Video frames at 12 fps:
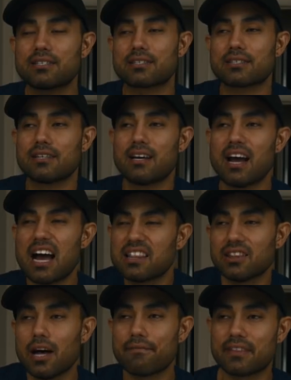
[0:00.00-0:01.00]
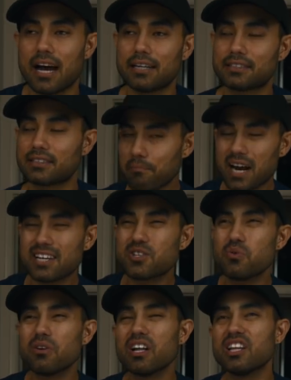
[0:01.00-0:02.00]
I just, I love that. But I
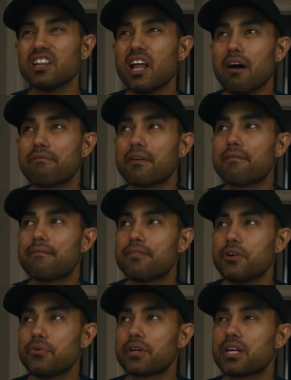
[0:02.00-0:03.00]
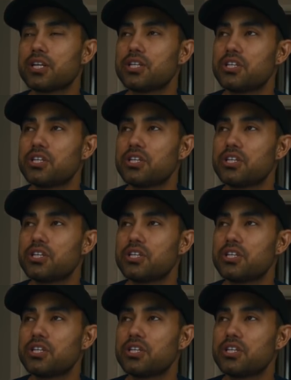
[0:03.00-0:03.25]
do love food